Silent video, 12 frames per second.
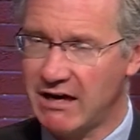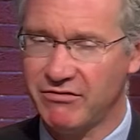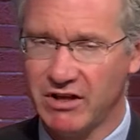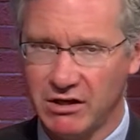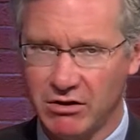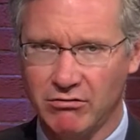if
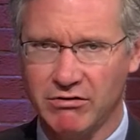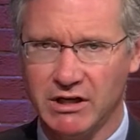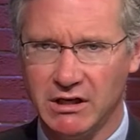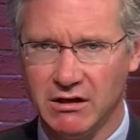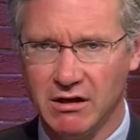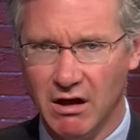they don't
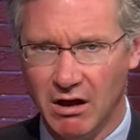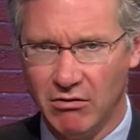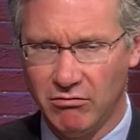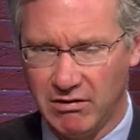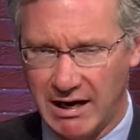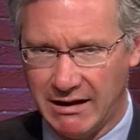need
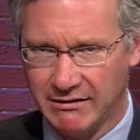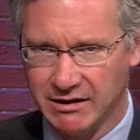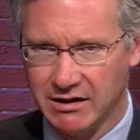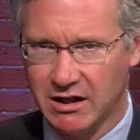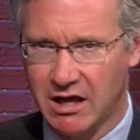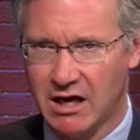
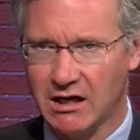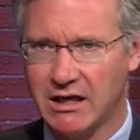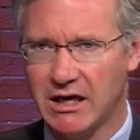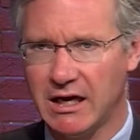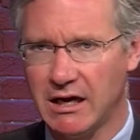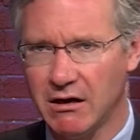round-the-clock
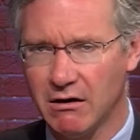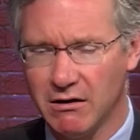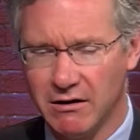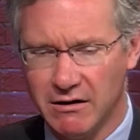care.